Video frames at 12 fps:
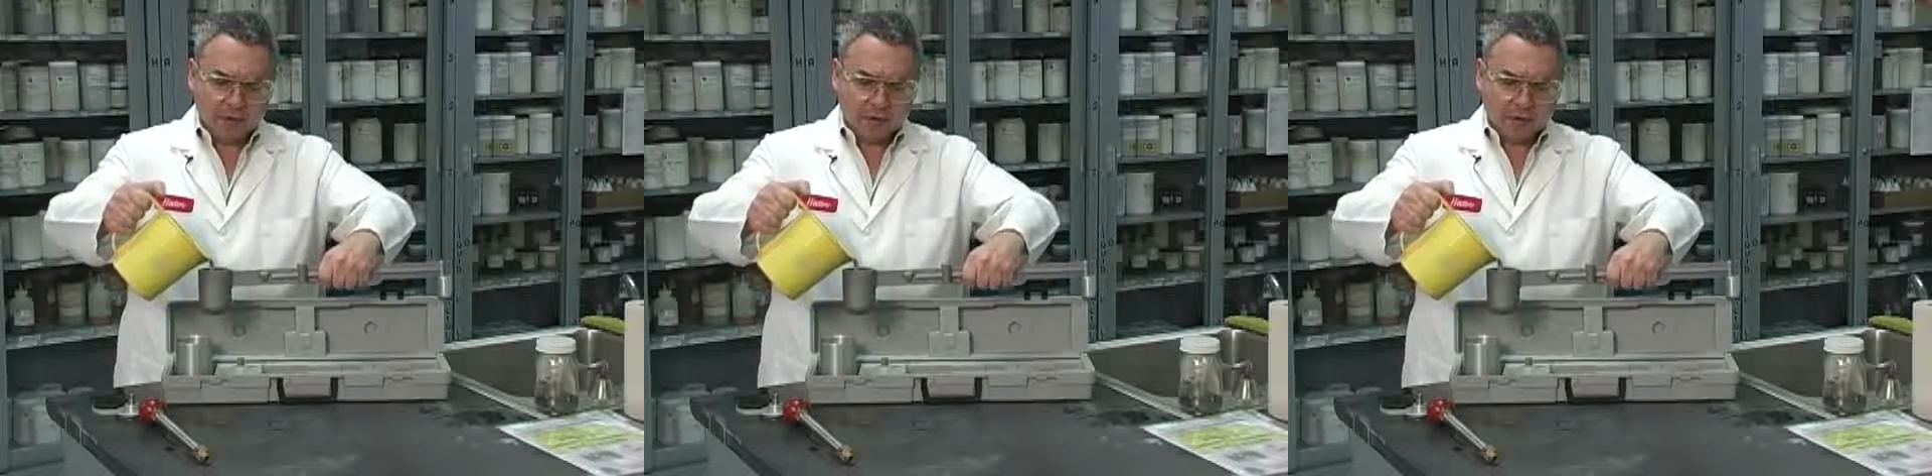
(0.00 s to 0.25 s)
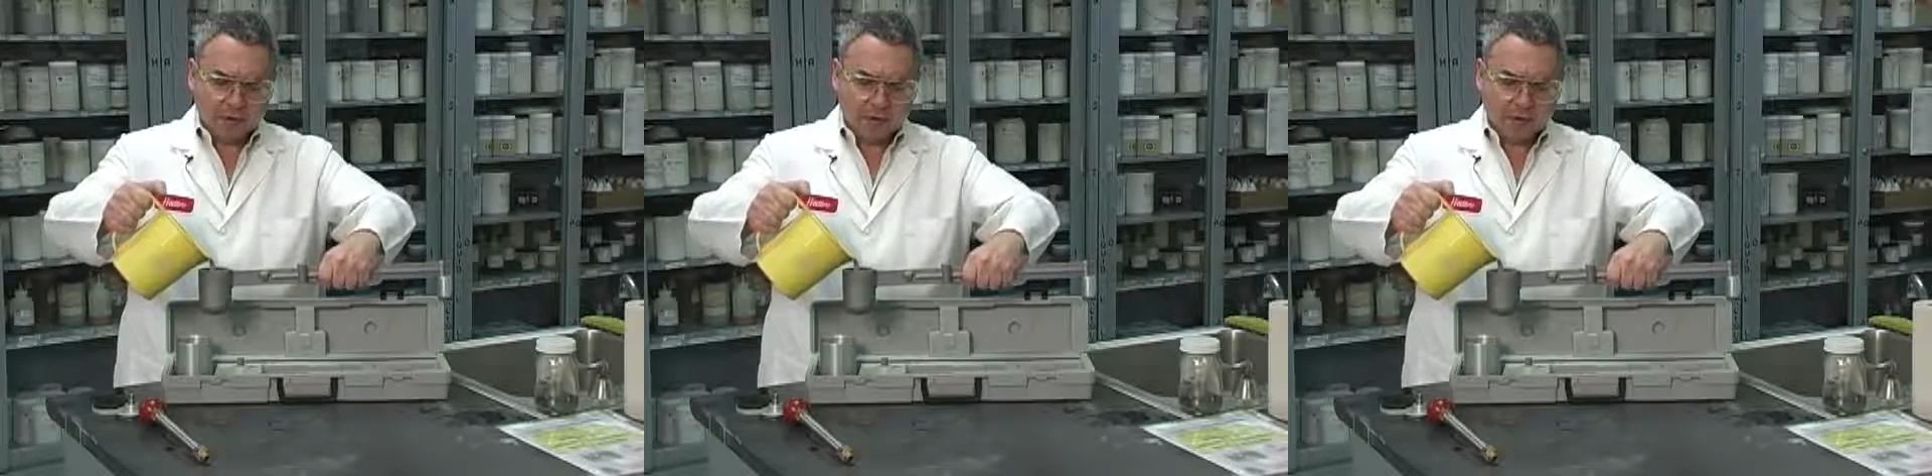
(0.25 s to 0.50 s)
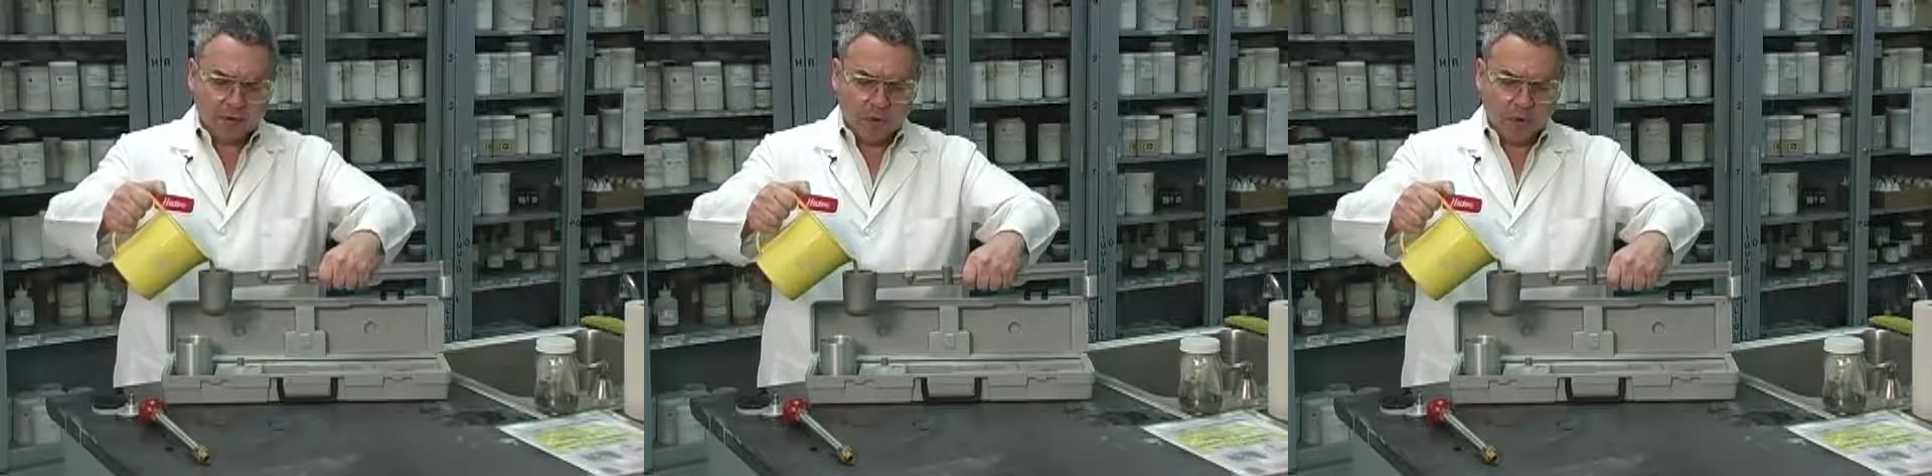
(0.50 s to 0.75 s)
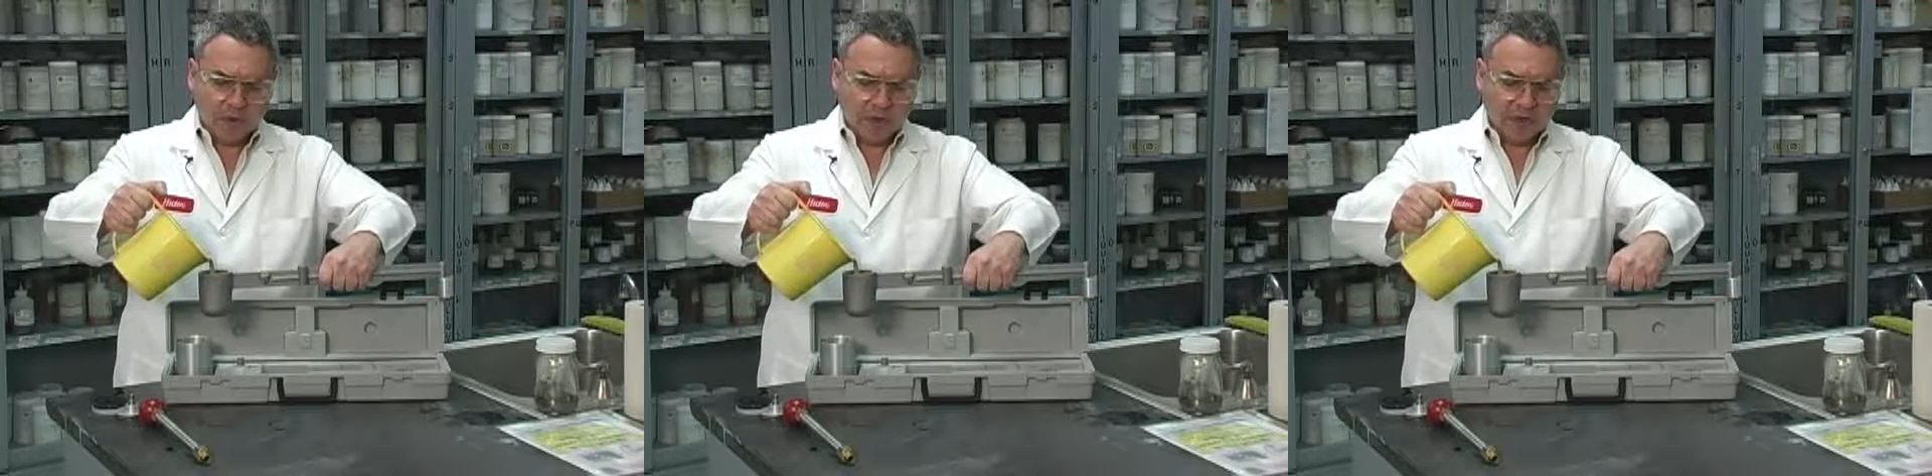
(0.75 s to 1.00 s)
So we do
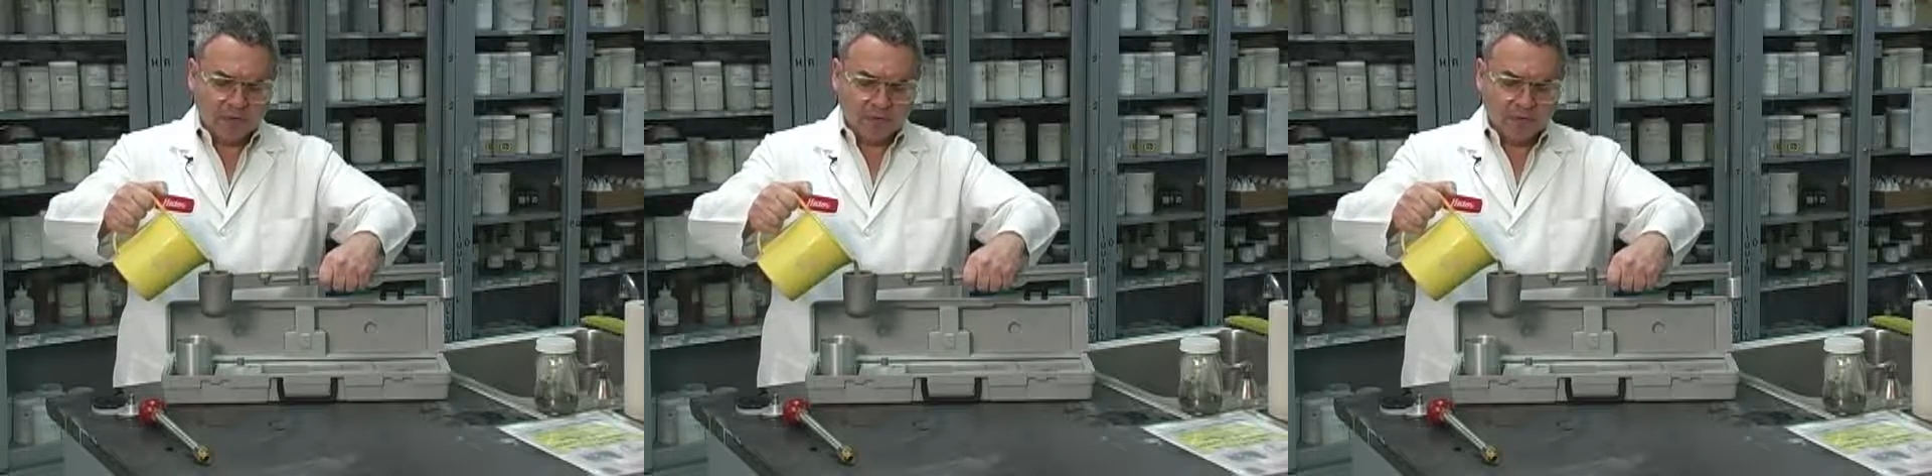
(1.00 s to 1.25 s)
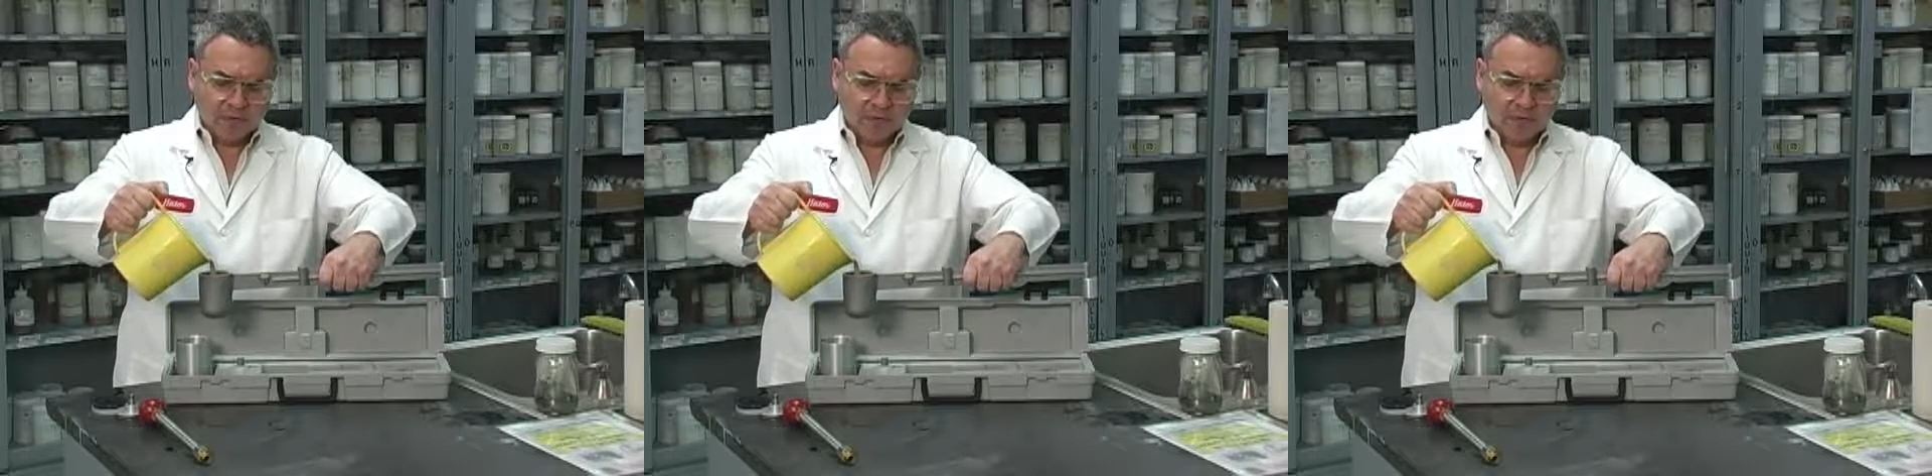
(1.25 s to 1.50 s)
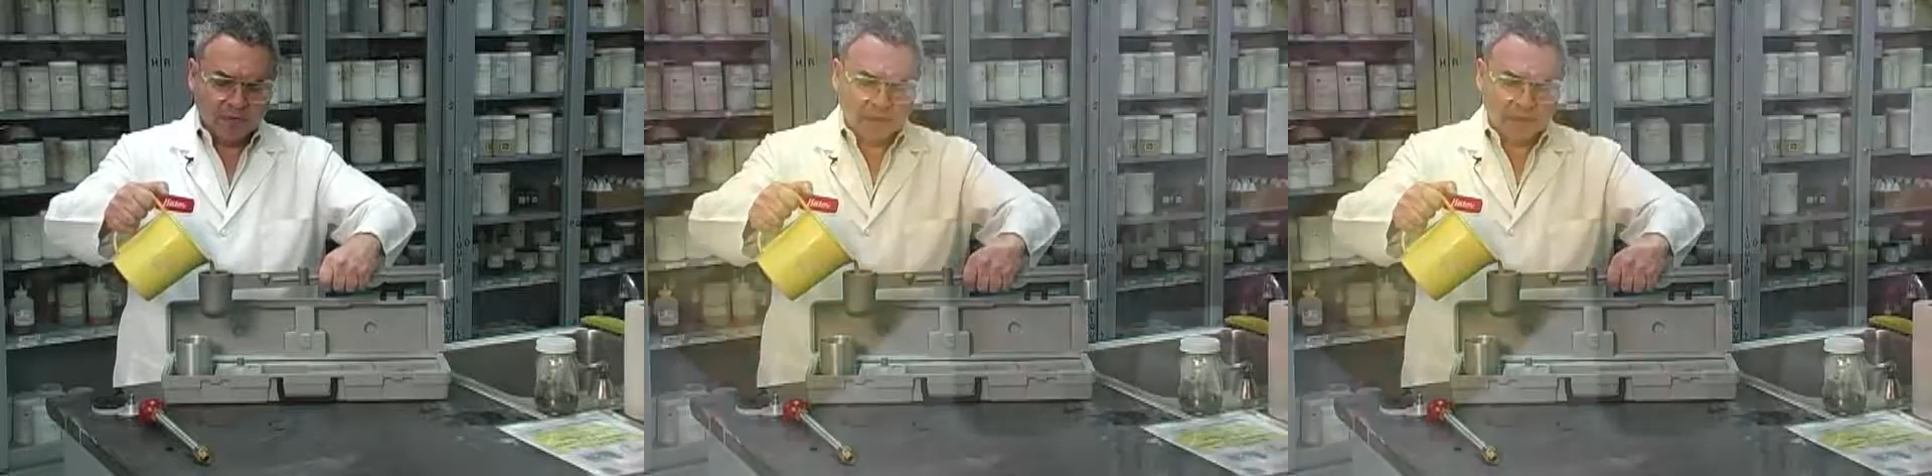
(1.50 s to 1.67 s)
not have to fill this